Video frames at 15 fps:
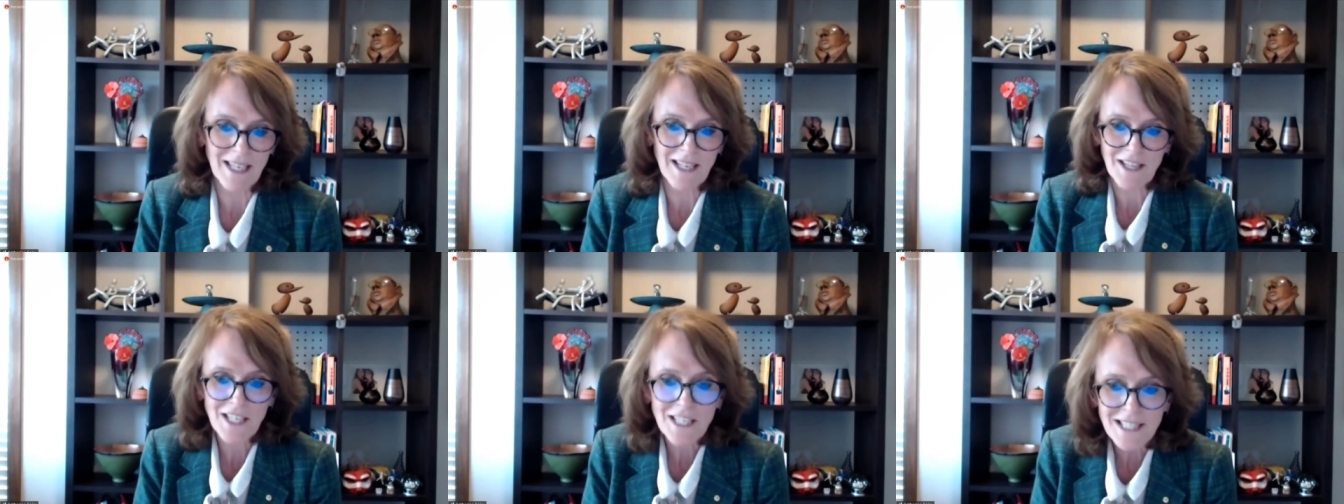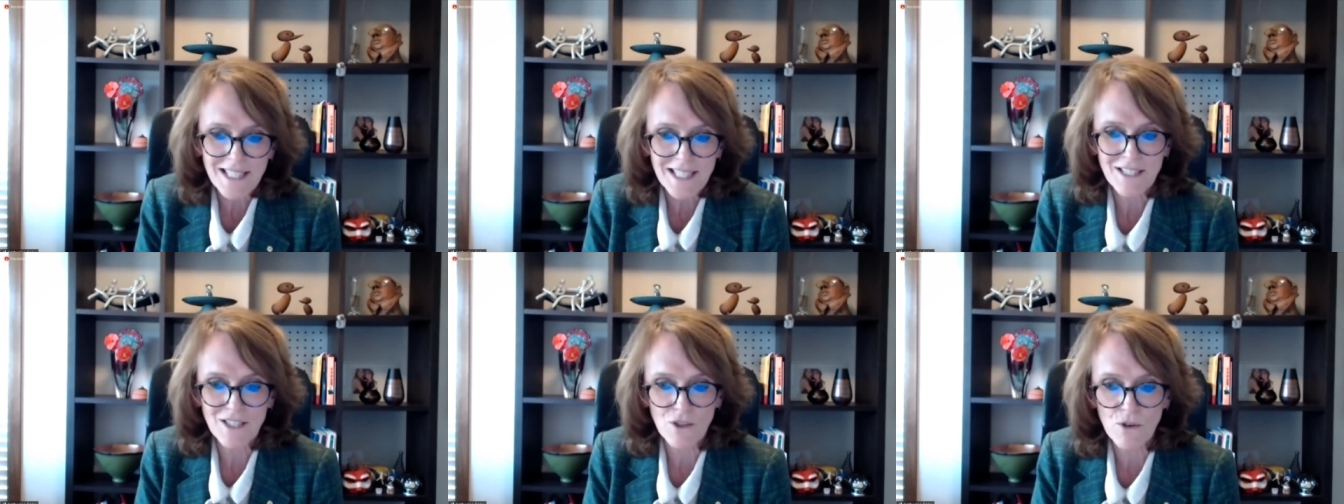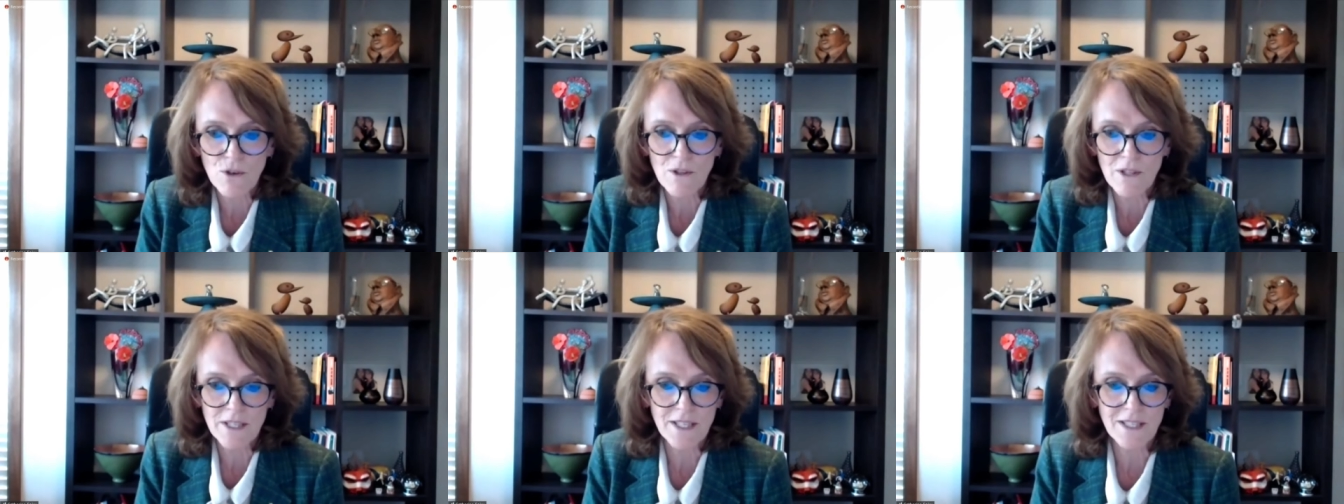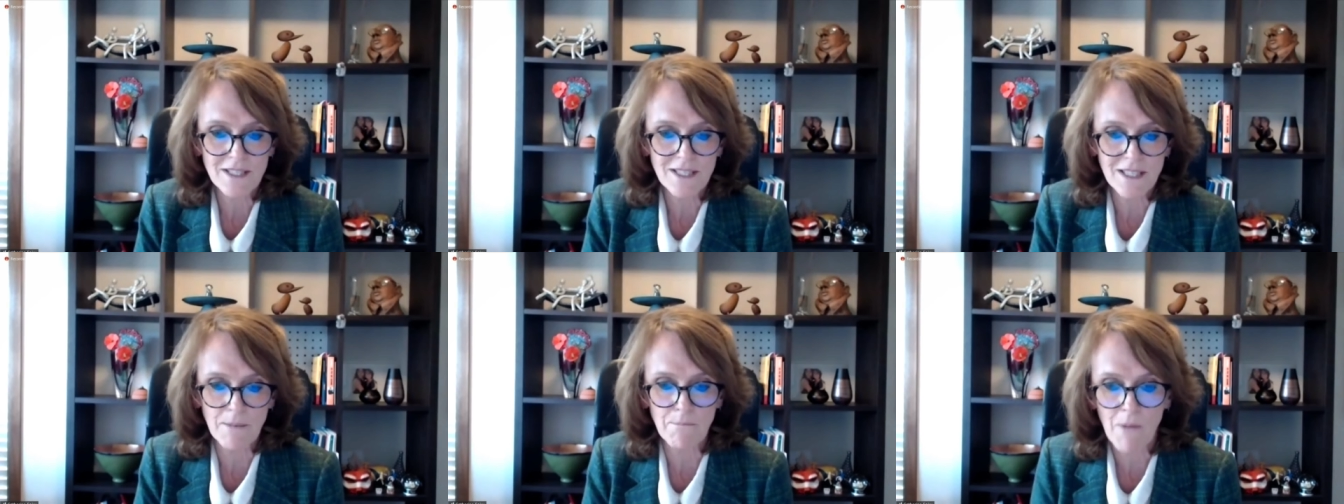think says it all is
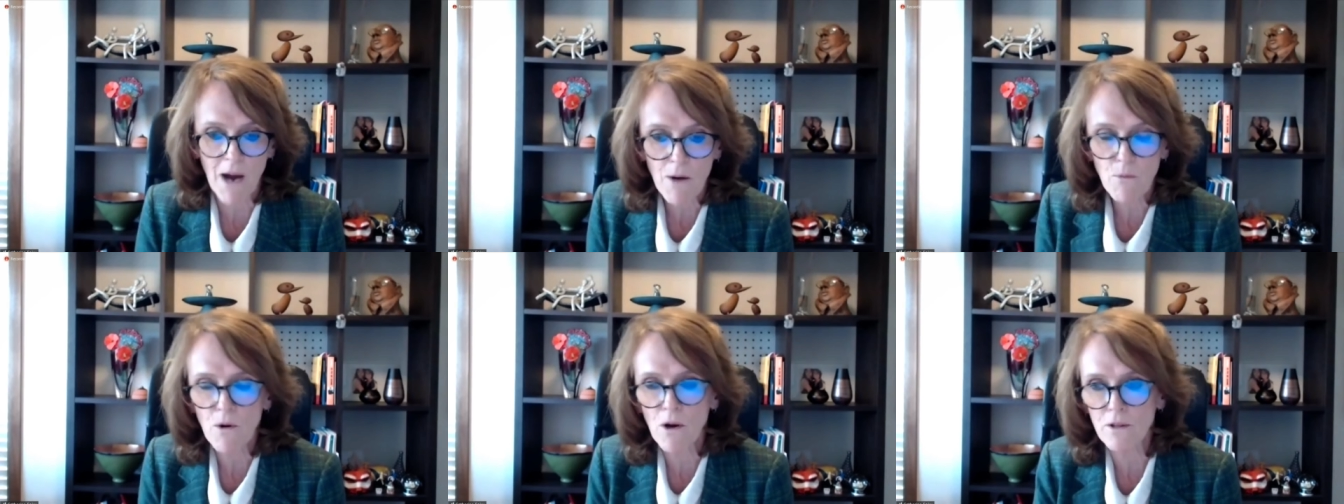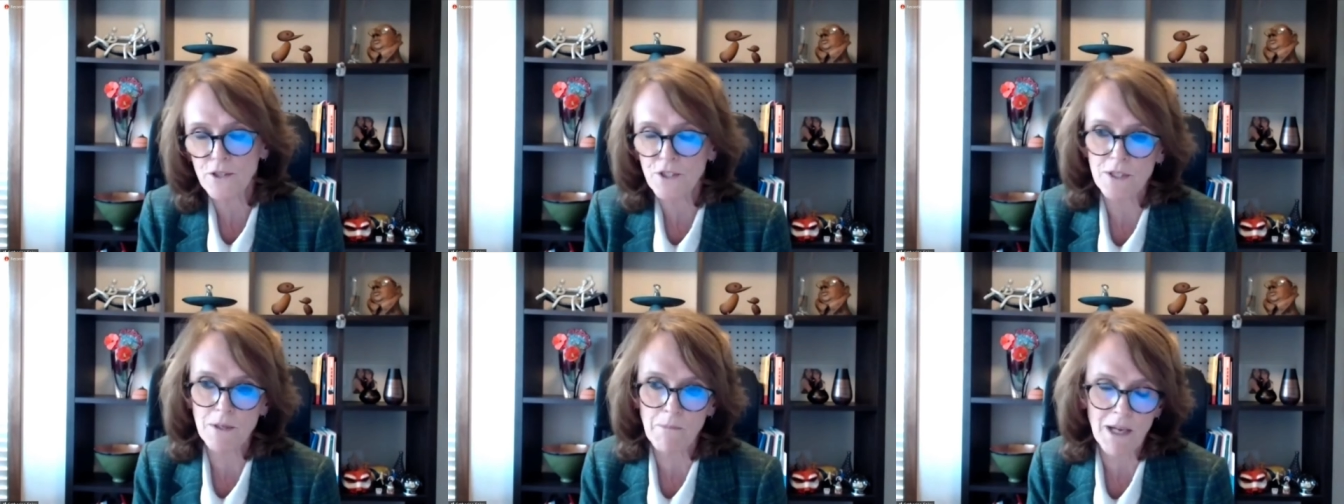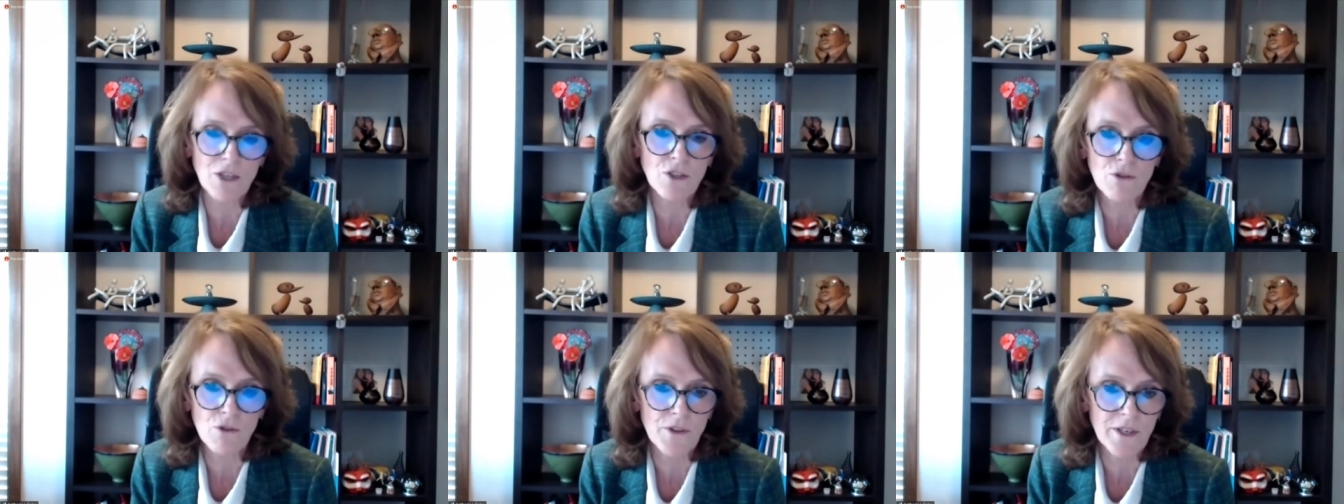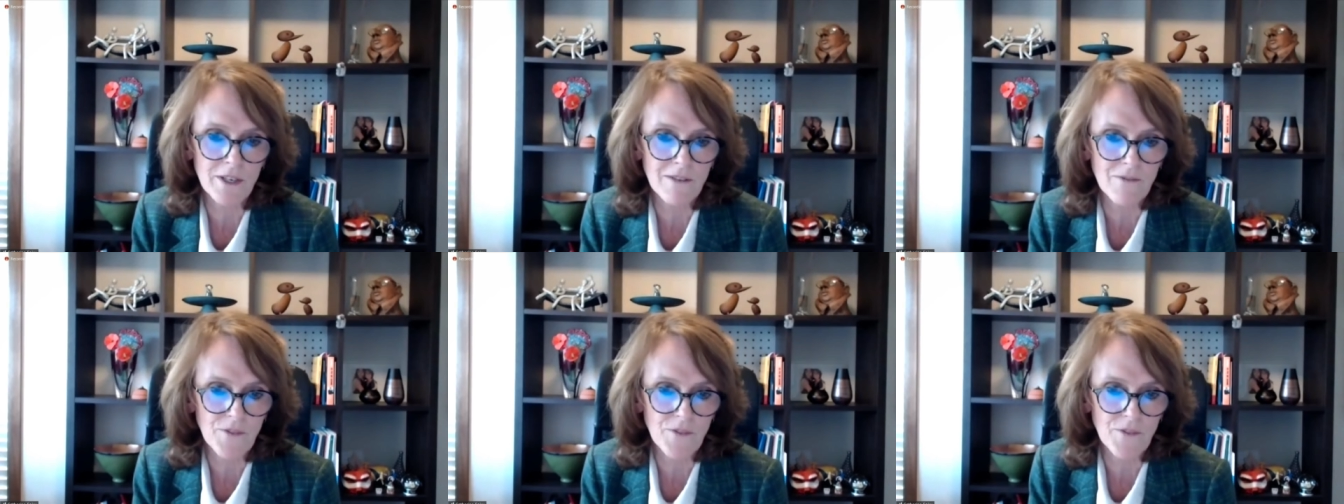that my role is to make sure that